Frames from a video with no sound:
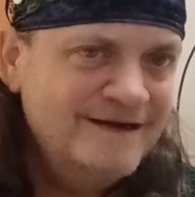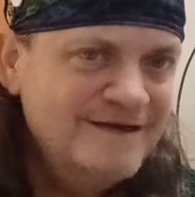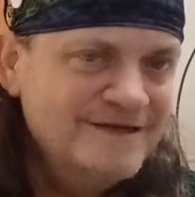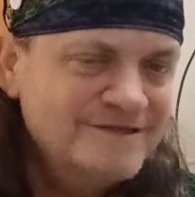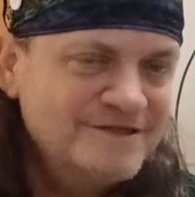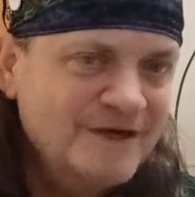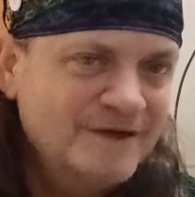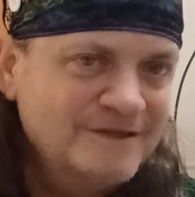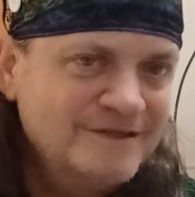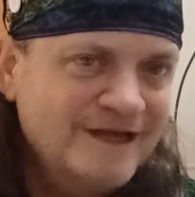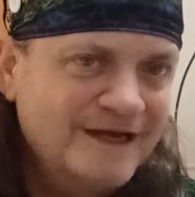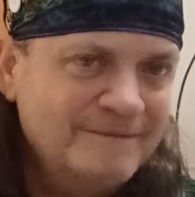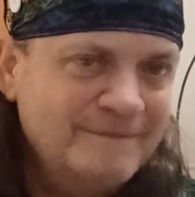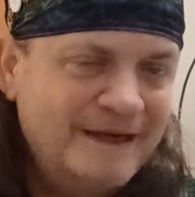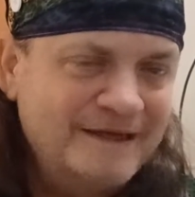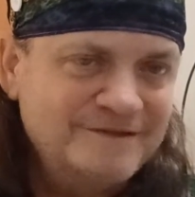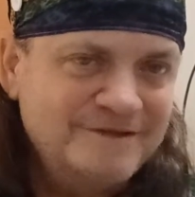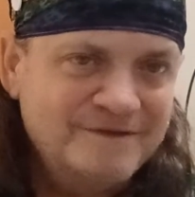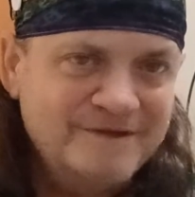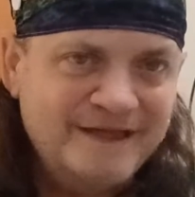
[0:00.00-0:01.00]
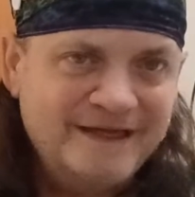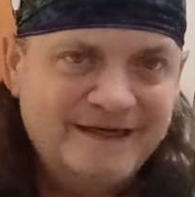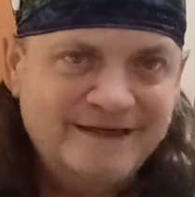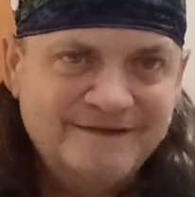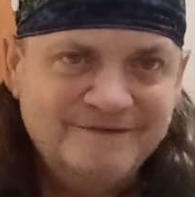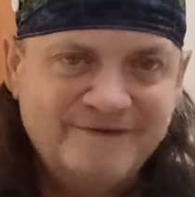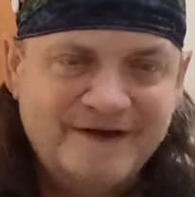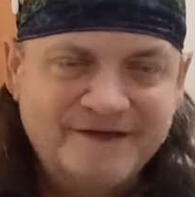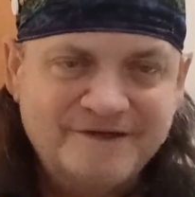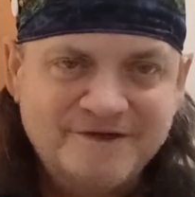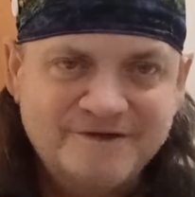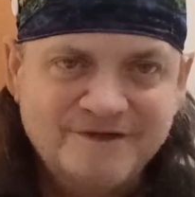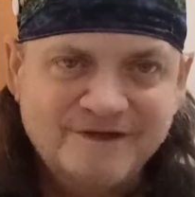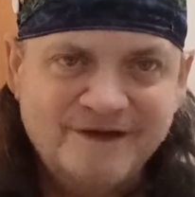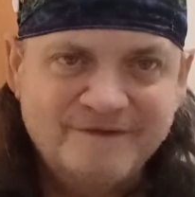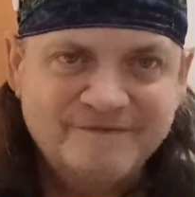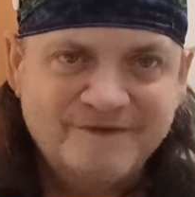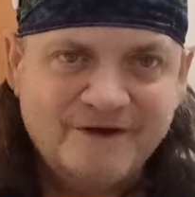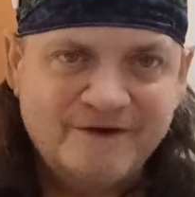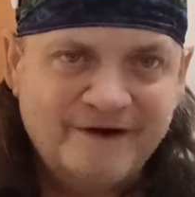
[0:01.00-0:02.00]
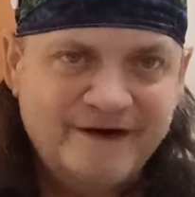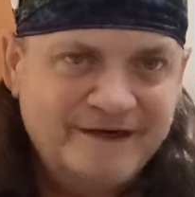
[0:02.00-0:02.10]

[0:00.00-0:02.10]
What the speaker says: So it's like back to the advantage of love 30